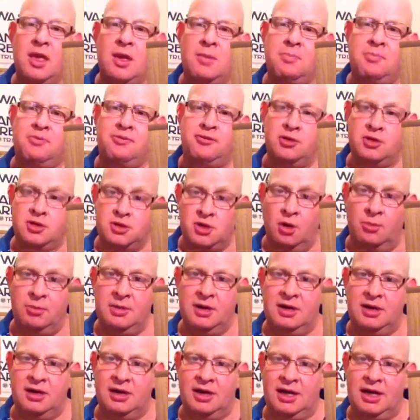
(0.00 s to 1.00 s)

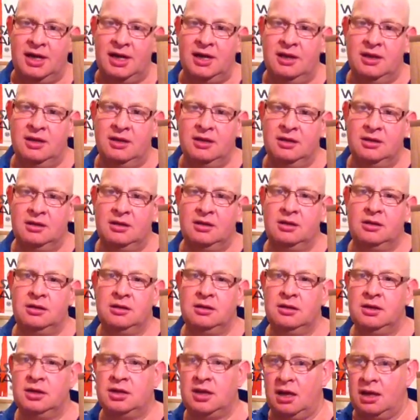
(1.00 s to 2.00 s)
Predominantly
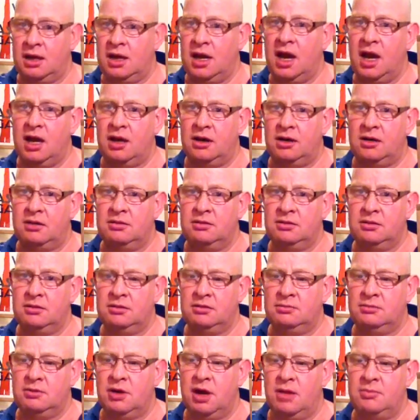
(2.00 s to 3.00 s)
Guyanan
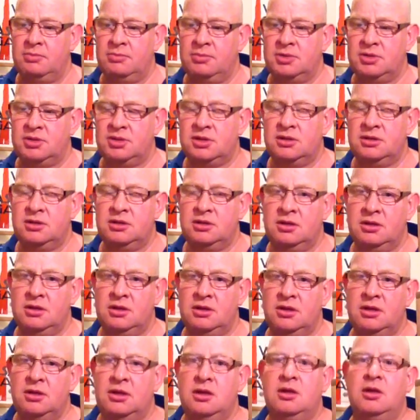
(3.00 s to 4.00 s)
rums,
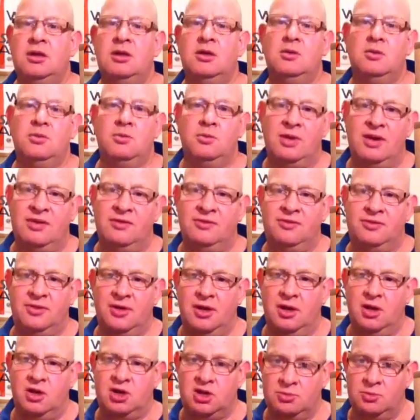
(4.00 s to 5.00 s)

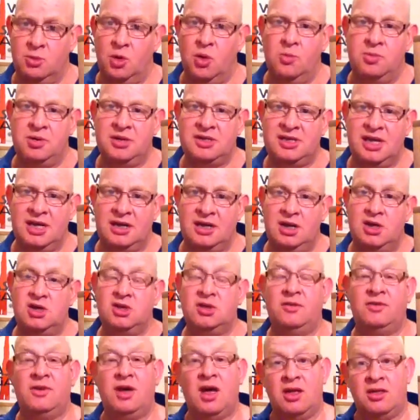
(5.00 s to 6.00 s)
with a small percentage
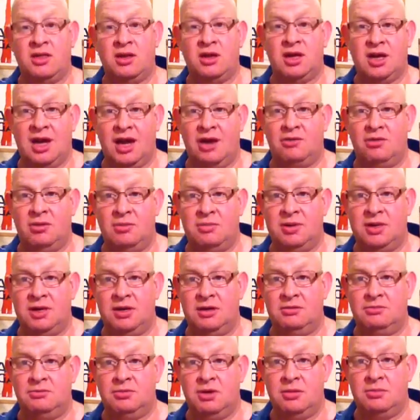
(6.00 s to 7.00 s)
of other
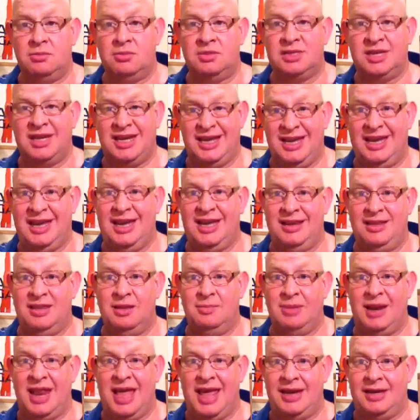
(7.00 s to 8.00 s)
Caribbean rums in the
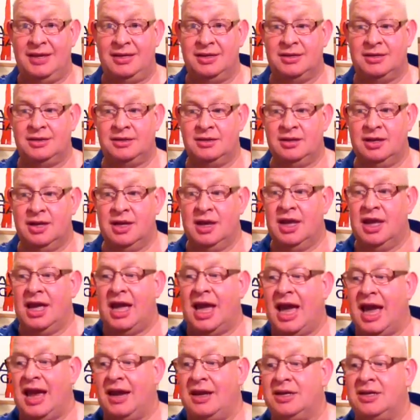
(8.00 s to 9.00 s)
blend.
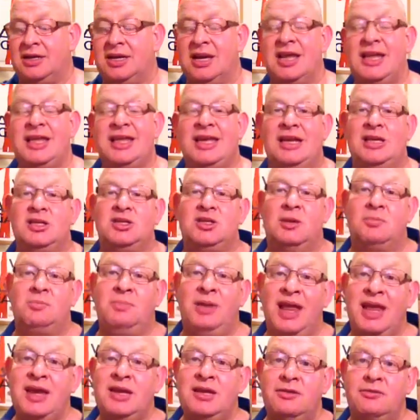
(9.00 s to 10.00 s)
And it's a
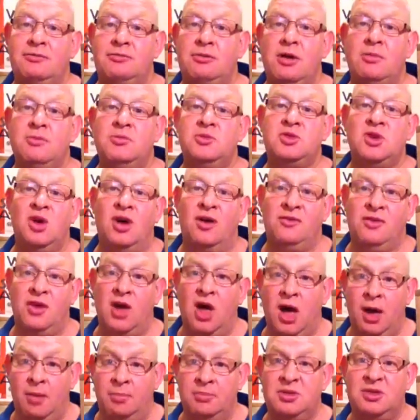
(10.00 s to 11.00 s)
blend of rums of
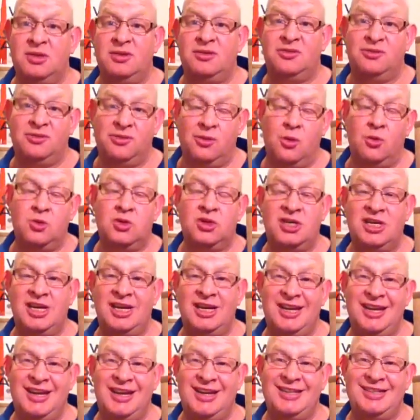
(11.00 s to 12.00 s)
up to 40
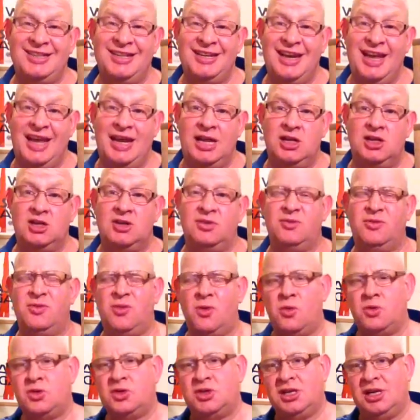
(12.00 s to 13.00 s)
years in age.
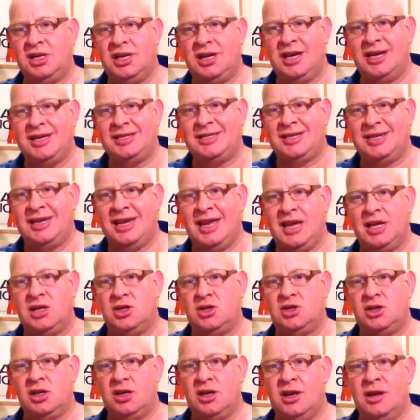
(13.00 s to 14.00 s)
40 years in
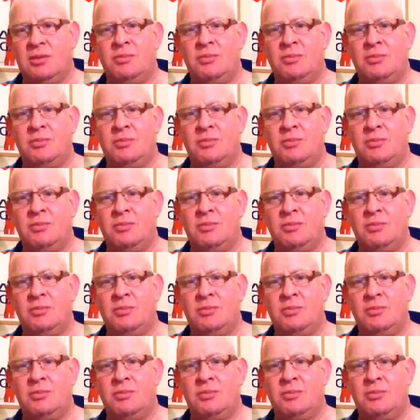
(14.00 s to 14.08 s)
age.